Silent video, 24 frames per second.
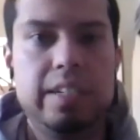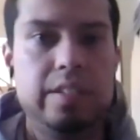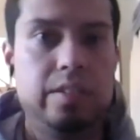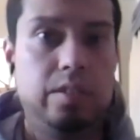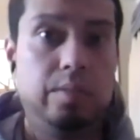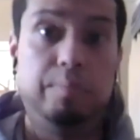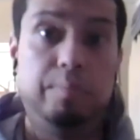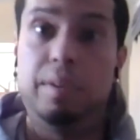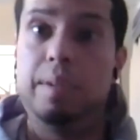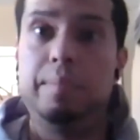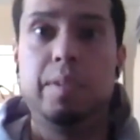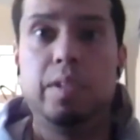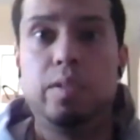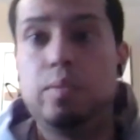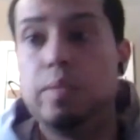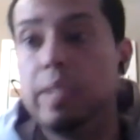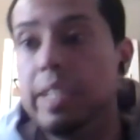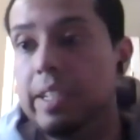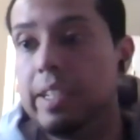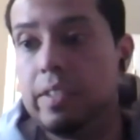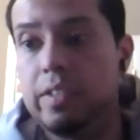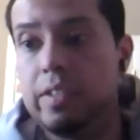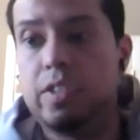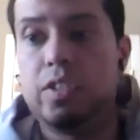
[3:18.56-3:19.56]
pretty much
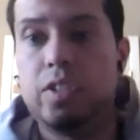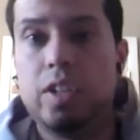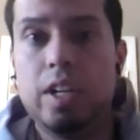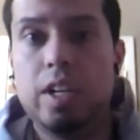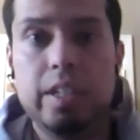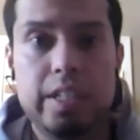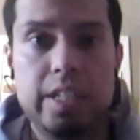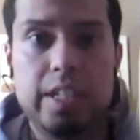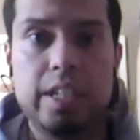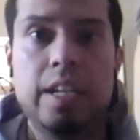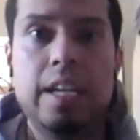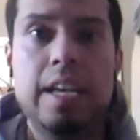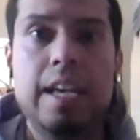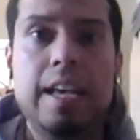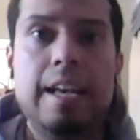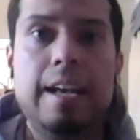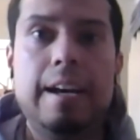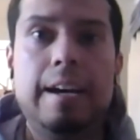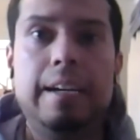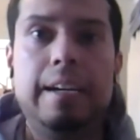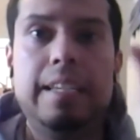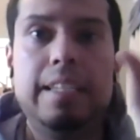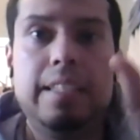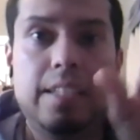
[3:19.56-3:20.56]
reconstructed,
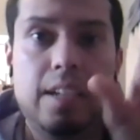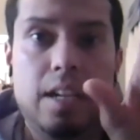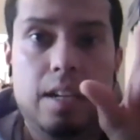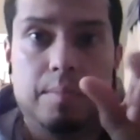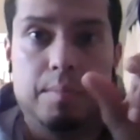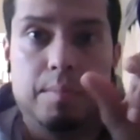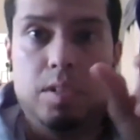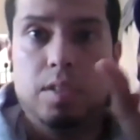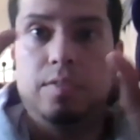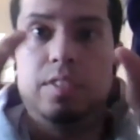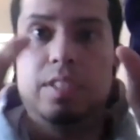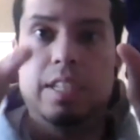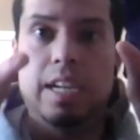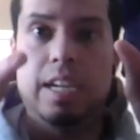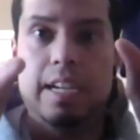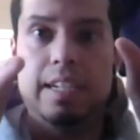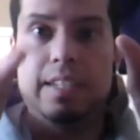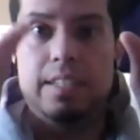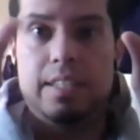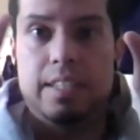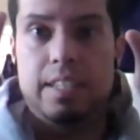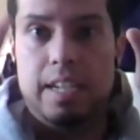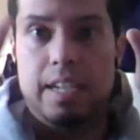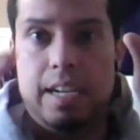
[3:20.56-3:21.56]
he's got to move
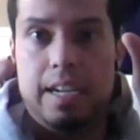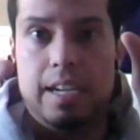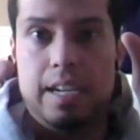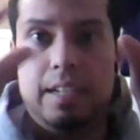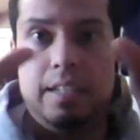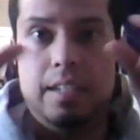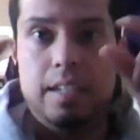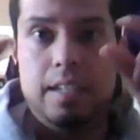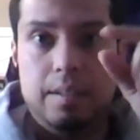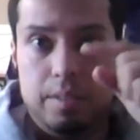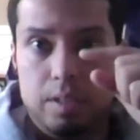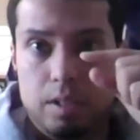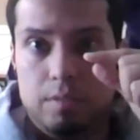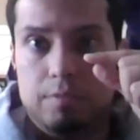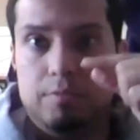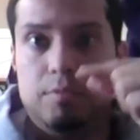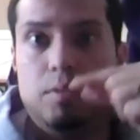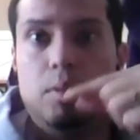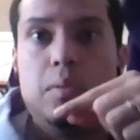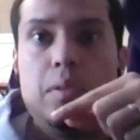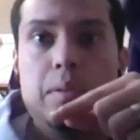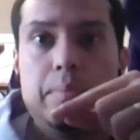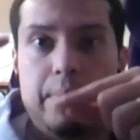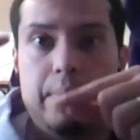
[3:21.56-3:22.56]
side to side,
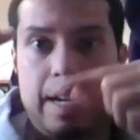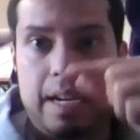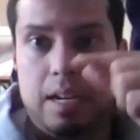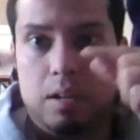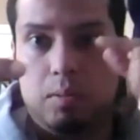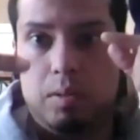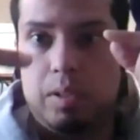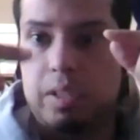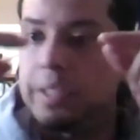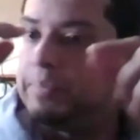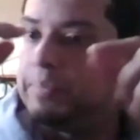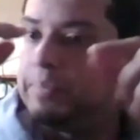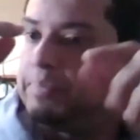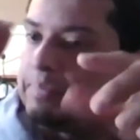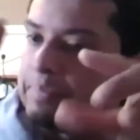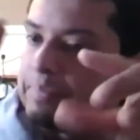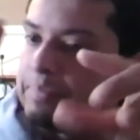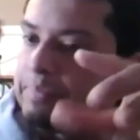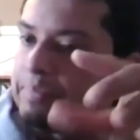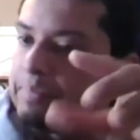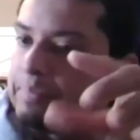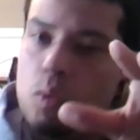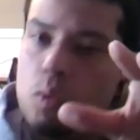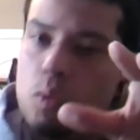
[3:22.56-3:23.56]
forward and backwards
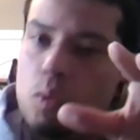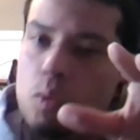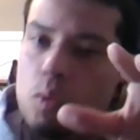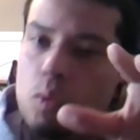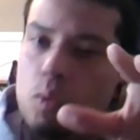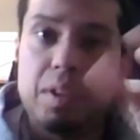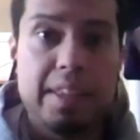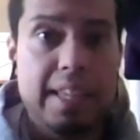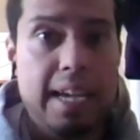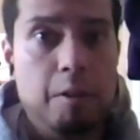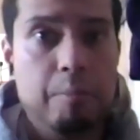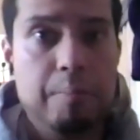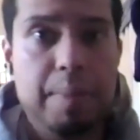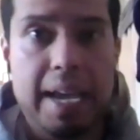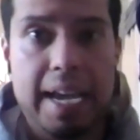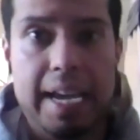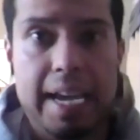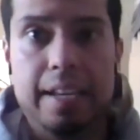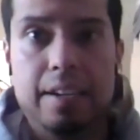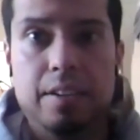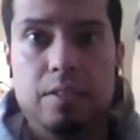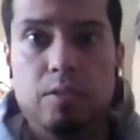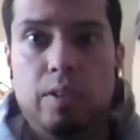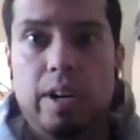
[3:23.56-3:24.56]
without
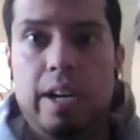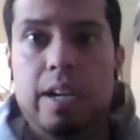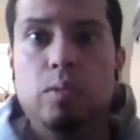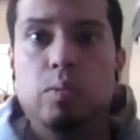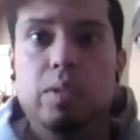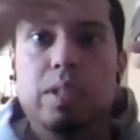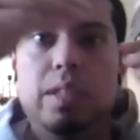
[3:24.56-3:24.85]
pain, right?